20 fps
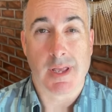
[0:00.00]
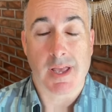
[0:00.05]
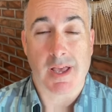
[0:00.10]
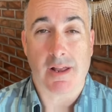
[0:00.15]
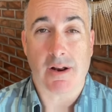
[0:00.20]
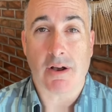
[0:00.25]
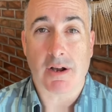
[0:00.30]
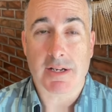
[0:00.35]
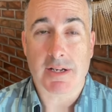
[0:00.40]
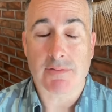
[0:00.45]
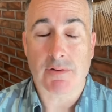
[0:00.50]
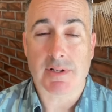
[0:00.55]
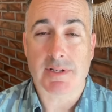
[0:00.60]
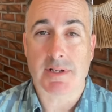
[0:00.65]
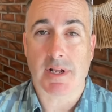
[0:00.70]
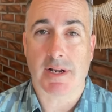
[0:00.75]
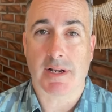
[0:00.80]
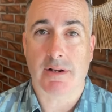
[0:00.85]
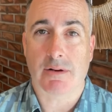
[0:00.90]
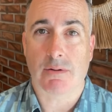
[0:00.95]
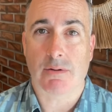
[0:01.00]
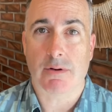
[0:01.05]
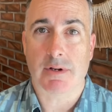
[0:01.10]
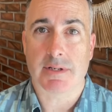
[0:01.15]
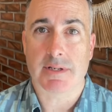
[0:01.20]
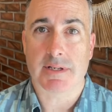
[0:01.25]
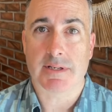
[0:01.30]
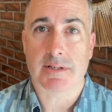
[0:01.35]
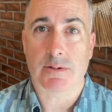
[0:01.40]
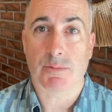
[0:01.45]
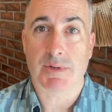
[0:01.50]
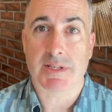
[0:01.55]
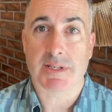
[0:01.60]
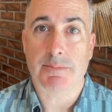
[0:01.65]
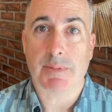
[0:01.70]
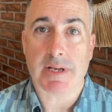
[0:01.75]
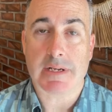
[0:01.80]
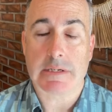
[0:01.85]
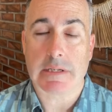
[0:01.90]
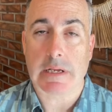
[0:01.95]
At Oxford Study Courses, we
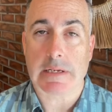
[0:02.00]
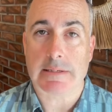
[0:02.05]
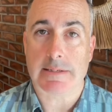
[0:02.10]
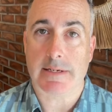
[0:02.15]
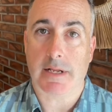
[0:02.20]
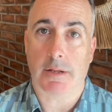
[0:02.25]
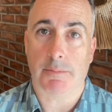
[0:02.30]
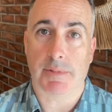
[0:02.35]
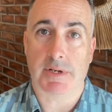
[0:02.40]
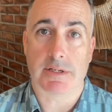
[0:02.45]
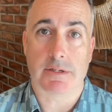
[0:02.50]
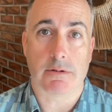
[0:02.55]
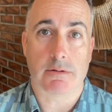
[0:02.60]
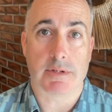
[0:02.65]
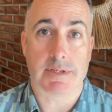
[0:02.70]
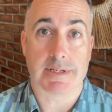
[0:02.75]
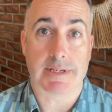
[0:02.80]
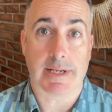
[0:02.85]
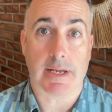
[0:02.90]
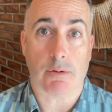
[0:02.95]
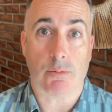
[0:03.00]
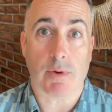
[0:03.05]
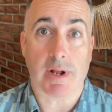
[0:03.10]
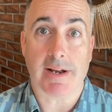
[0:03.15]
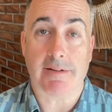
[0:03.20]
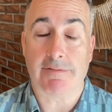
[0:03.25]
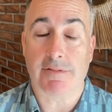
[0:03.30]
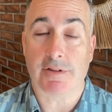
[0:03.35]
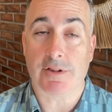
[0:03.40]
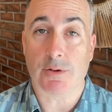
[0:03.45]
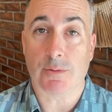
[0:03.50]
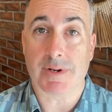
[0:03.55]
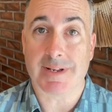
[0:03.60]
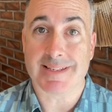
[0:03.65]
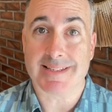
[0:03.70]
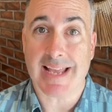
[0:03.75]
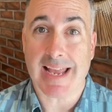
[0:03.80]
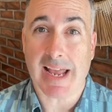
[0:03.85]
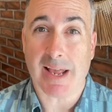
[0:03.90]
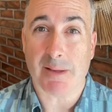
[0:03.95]
specialize in helping students to get ready for their
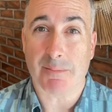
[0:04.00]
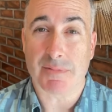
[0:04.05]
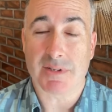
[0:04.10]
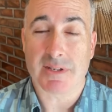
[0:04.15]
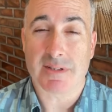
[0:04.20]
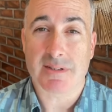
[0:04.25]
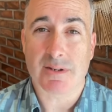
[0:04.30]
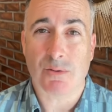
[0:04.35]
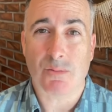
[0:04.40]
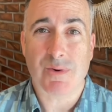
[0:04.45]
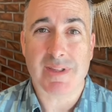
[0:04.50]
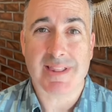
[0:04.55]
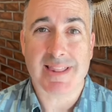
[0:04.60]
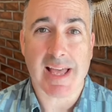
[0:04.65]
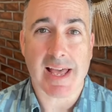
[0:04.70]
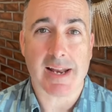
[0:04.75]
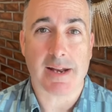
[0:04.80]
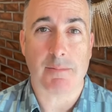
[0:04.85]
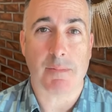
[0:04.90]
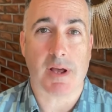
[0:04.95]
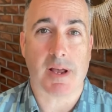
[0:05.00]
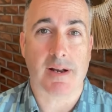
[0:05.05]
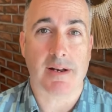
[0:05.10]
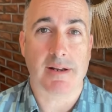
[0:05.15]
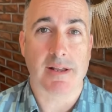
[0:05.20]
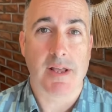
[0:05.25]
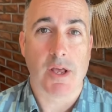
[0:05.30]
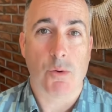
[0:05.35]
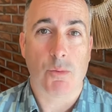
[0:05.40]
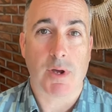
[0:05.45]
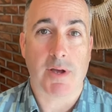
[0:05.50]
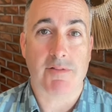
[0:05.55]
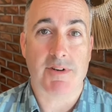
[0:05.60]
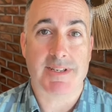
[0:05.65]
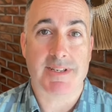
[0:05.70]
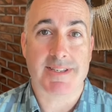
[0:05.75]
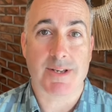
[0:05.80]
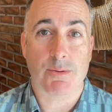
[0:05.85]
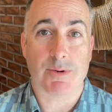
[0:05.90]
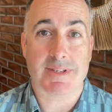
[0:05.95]
exams. So with that in mind, we have a
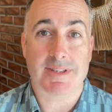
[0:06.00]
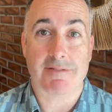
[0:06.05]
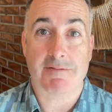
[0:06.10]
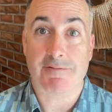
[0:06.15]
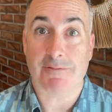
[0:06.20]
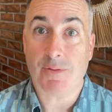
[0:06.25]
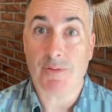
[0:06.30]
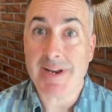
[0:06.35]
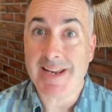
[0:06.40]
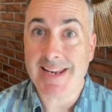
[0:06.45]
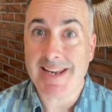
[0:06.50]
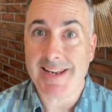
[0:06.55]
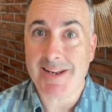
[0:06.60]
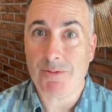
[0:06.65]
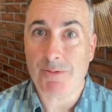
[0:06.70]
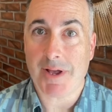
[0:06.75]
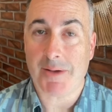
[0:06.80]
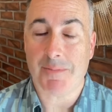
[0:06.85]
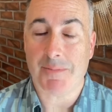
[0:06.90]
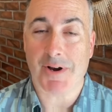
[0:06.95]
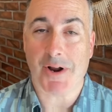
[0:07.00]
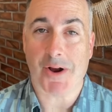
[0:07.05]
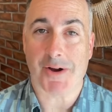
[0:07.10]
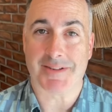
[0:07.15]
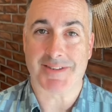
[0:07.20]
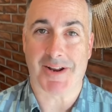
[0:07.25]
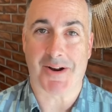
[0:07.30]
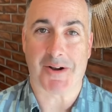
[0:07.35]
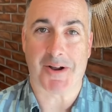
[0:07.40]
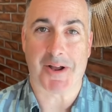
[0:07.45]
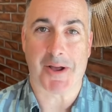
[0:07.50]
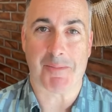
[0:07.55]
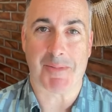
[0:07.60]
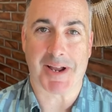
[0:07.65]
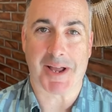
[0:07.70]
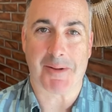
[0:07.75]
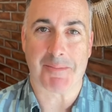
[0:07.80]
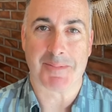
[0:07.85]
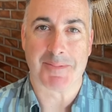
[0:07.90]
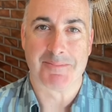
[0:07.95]
series of free webinars that are
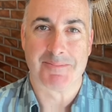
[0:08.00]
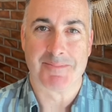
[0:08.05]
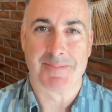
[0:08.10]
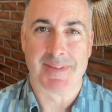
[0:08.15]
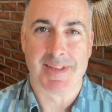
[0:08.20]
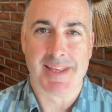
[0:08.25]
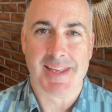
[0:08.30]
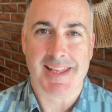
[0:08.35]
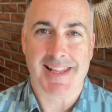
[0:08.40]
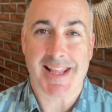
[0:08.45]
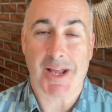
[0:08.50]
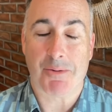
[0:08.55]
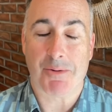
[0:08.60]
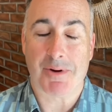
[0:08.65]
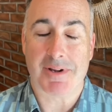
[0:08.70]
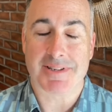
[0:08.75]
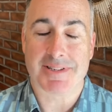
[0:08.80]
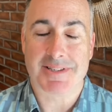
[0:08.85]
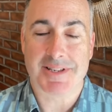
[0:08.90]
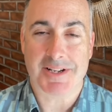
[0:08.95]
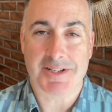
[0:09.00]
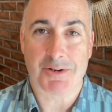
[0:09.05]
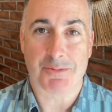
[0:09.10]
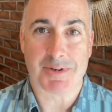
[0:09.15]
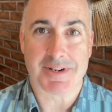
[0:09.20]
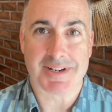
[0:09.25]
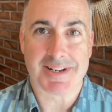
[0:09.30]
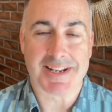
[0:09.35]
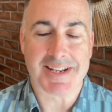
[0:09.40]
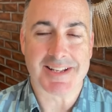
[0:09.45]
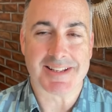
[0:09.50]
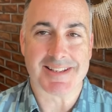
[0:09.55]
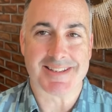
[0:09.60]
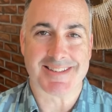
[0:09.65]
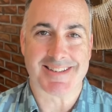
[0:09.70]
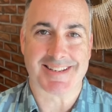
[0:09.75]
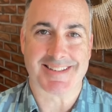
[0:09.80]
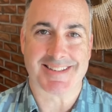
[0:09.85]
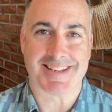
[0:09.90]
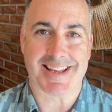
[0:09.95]
coming up. They were such a
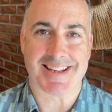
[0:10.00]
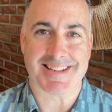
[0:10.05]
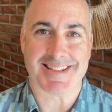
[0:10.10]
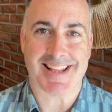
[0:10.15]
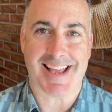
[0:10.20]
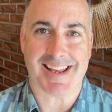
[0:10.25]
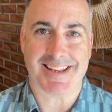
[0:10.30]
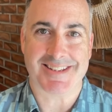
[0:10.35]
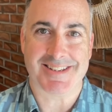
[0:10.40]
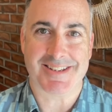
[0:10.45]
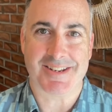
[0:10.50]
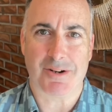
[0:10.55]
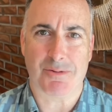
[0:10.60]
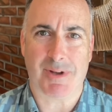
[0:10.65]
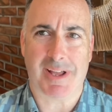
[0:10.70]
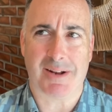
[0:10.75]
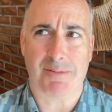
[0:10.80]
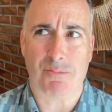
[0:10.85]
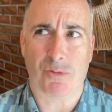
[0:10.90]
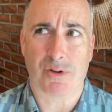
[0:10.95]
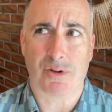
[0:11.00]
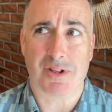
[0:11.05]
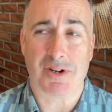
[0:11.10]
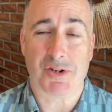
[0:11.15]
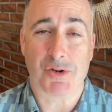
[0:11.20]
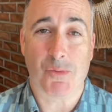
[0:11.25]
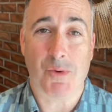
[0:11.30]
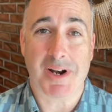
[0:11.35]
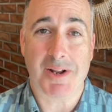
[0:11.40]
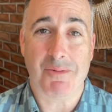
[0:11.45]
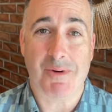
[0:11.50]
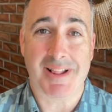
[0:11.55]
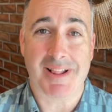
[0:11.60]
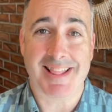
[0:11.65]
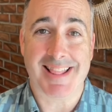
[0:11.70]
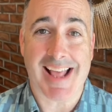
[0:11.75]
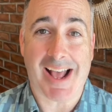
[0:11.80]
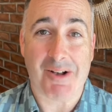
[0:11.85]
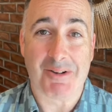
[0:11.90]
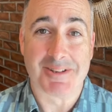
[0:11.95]
ridiculous success last year. We had more than
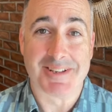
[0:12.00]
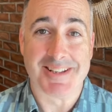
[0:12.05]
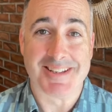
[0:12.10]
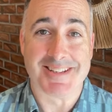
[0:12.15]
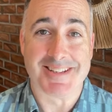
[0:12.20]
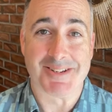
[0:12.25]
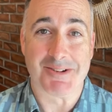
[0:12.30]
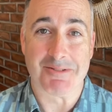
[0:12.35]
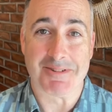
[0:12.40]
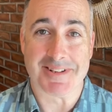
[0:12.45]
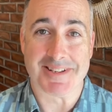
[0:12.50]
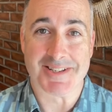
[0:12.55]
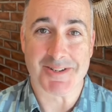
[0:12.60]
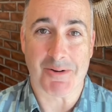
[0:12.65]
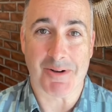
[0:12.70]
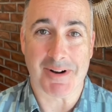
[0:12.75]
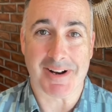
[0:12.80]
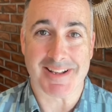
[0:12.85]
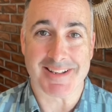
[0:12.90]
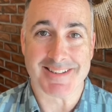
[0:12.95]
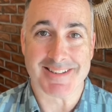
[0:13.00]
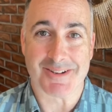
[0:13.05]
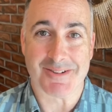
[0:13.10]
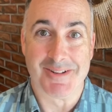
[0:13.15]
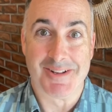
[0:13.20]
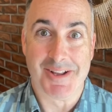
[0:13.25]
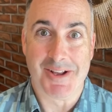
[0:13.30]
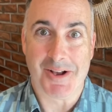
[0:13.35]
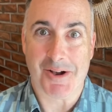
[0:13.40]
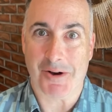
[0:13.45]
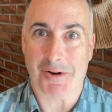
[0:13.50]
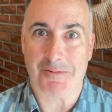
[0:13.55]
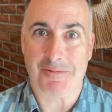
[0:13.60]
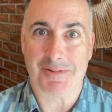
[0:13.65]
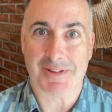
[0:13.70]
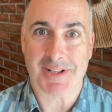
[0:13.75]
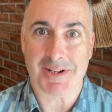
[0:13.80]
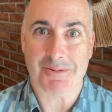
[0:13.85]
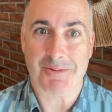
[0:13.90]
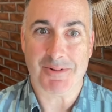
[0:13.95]
21,000 students join us. So
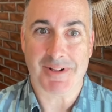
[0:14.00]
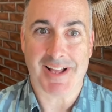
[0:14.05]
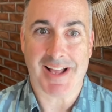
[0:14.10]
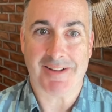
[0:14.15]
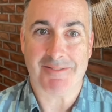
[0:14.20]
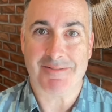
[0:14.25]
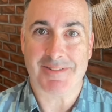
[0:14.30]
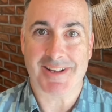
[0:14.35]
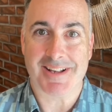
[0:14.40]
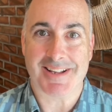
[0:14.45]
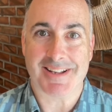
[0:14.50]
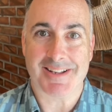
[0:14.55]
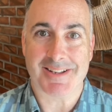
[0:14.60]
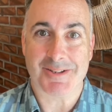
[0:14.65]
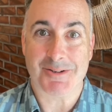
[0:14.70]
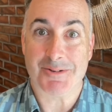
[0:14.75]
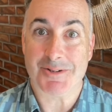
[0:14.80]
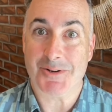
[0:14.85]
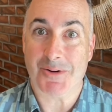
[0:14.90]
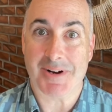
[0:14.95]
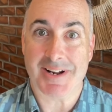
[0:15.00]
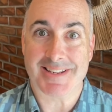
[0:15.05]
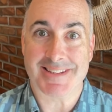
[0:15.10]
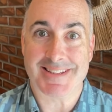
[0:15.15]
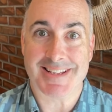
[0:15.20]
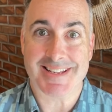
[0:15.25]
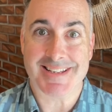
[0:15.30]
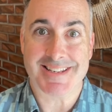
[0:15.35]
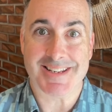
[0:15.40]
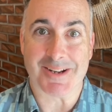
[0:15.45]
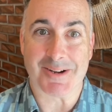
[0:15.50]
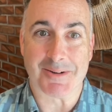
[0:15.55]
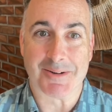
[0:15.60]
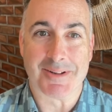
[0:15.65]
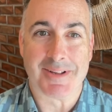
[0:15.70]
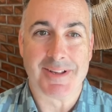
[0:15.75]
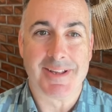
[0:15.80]
hopefully we'll have you join us this year.